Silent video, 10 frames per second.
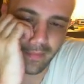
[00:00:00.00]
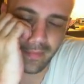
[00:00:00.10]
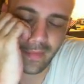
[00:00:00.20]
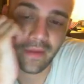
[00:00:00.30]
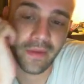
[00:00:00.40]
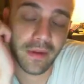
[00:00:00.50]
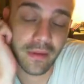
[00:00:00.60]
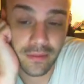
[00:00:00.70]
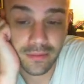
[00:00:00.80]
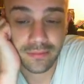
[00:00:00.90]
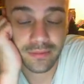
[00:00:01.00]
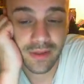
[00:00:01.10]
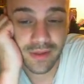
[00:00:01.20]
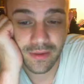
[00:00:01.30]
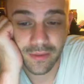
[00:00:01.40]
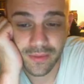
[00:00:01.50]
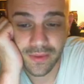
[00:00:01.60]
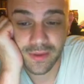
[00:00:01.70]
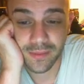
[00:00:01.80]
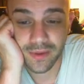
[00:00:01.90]
not the Nintendo
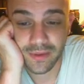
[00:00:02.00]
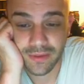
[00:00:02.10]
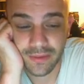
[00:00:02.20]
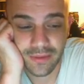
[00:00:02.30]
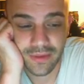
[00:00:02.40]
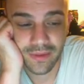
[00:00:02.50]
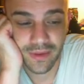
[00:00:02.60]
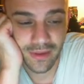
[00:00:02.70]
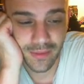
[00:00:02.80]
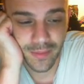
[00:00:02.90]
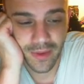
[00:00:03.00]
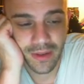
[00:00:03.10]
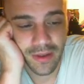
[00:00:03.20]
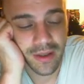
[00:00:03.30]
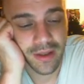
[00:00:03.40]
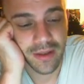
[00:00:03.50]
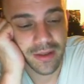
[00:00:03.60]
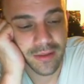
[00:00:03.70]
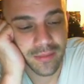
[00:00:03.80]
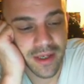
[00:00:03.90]
release, but you can look it up,
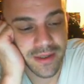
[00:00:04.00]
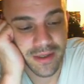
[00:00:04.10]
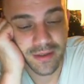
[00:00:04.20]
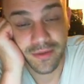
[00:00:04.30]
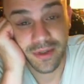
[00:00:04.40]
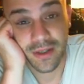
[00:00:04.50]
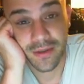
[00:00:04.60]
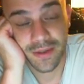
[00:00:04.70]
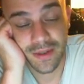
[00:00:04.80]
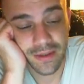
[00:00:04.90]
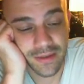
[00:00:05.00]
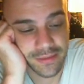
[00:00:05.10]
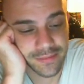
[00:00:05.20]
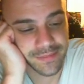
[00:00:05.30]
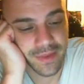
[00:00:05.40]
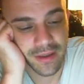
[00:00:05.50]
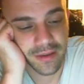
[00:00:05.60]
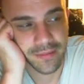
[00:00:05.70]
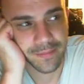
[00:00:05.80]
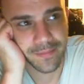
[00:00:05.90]
Magic of Scheherazade,
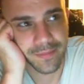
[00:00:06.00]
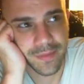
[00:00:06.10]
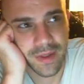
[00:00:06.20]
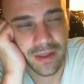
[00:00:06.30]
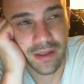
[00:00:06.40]
Kid